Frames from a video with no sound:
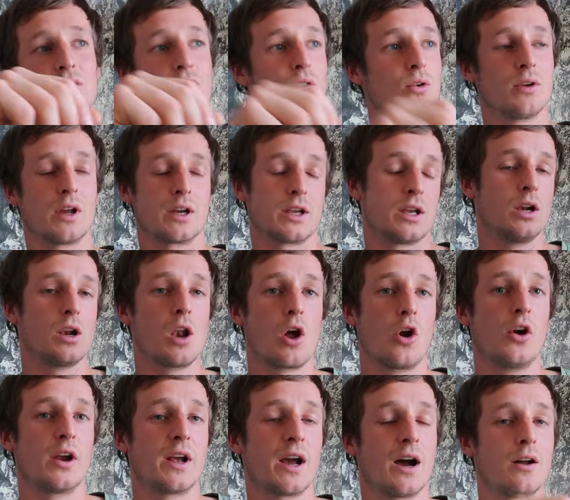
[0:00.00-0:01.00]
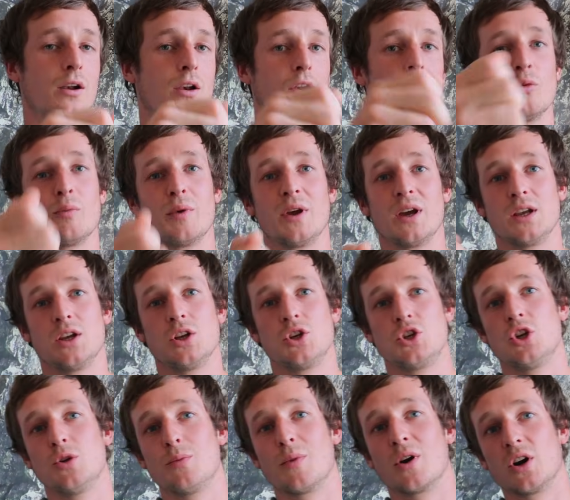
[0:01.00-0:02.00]
sort of like you're lowering out a little bit, you're
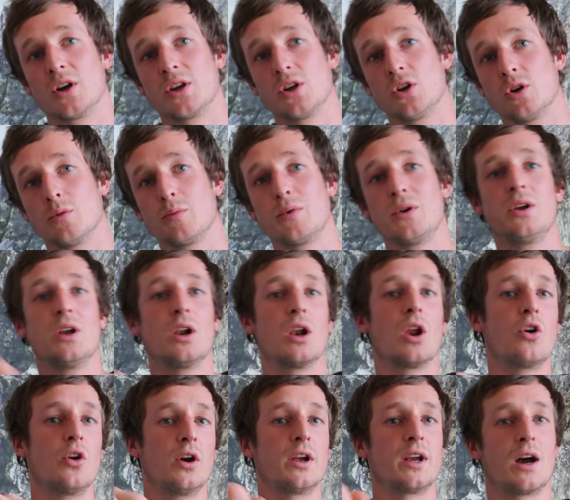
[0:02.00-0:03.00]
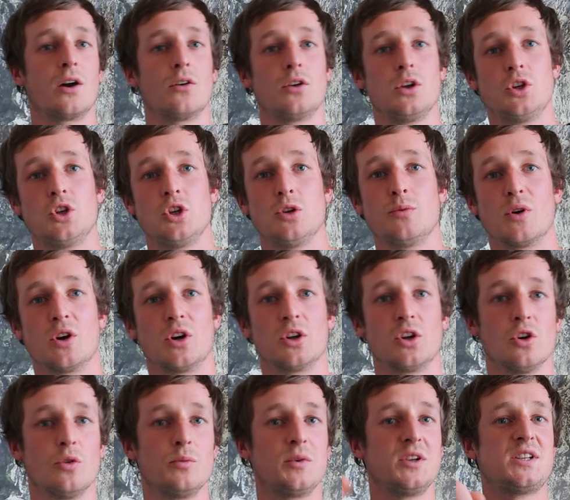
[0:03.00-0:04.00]
Jumaring up, you're lowering out, you're Jumaring
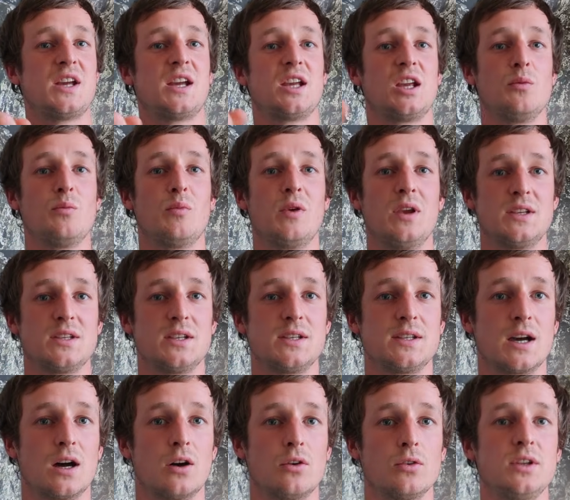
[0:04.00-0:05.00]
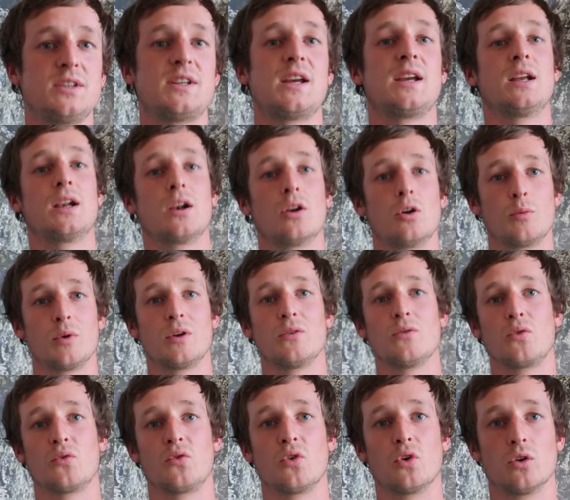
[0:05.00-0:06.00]
up, you're taking pieces out, you're taking a little bit of
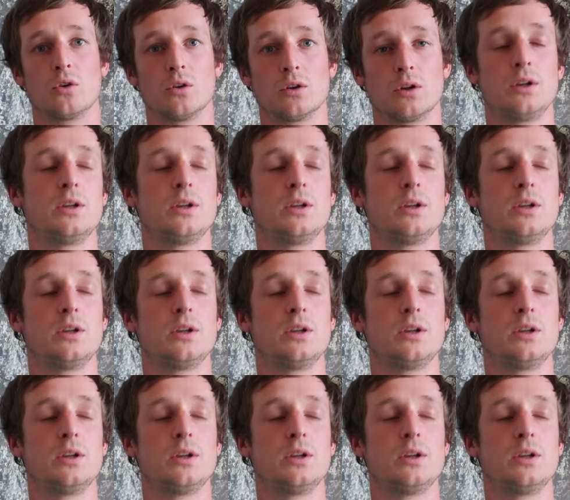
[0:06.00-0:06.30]
a fall.